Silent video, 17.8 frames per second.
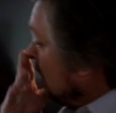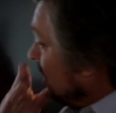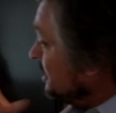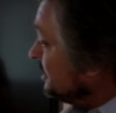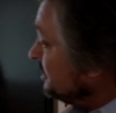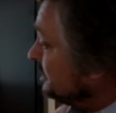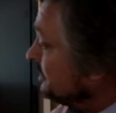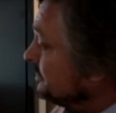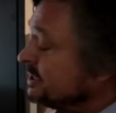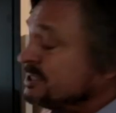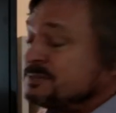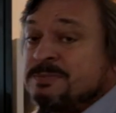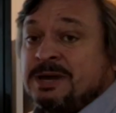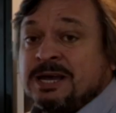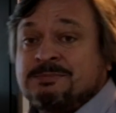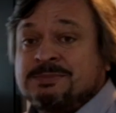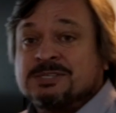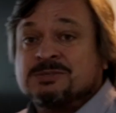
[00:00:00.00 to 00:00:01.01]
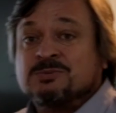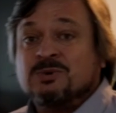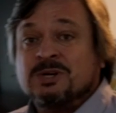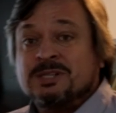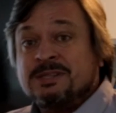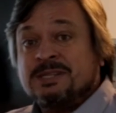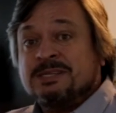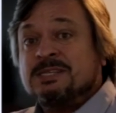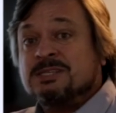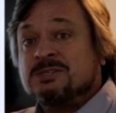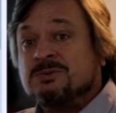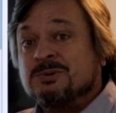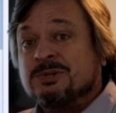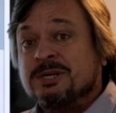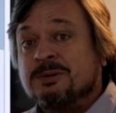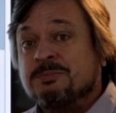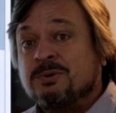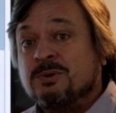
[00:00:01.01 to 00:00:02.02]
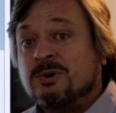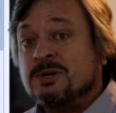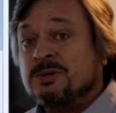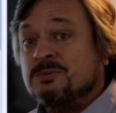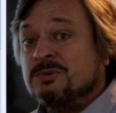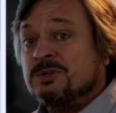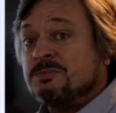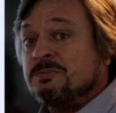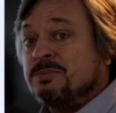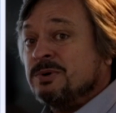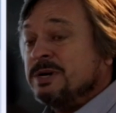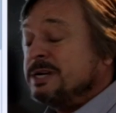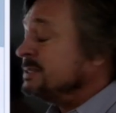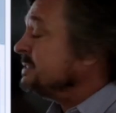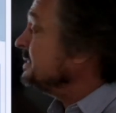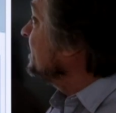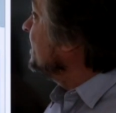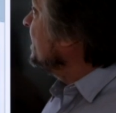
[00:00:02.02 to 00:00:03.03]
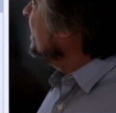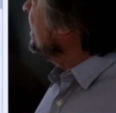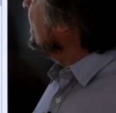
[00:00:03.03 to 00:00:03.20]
Also, this map does one thing that's really important with points,